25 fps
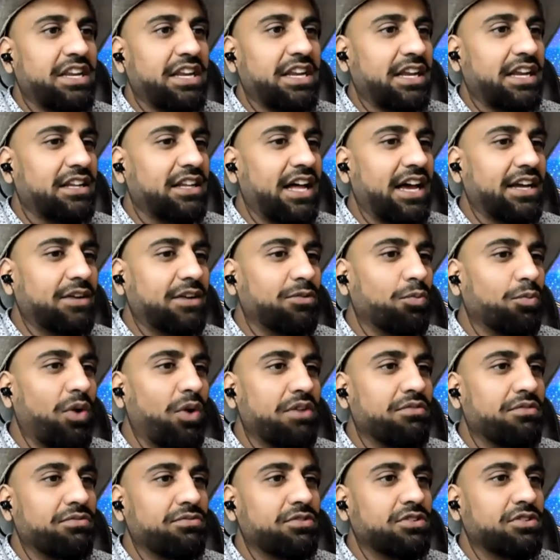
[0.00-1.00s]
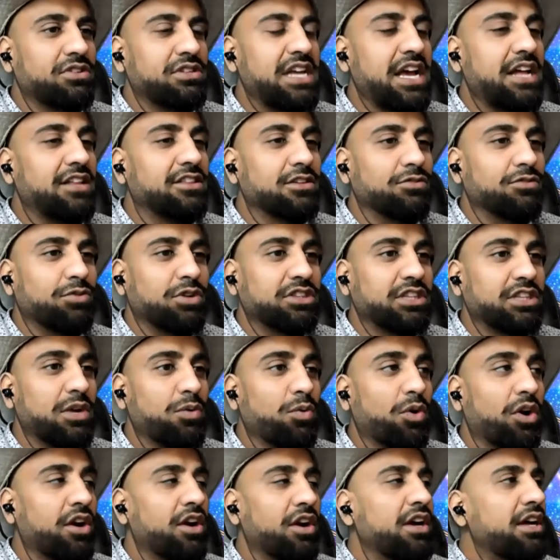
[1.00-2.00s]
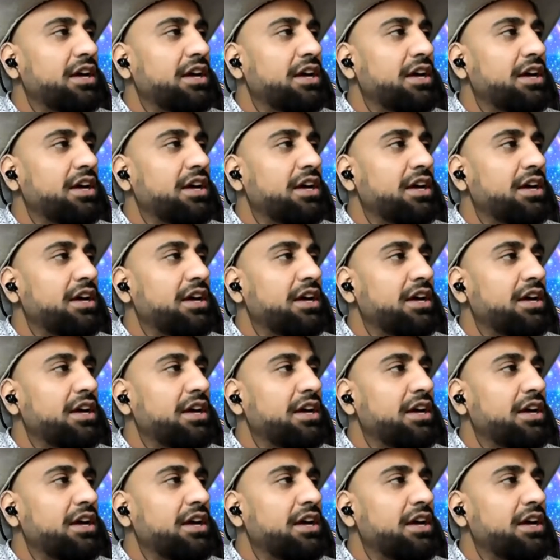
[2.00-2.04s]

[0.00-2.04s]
in like 1/10 of what they were.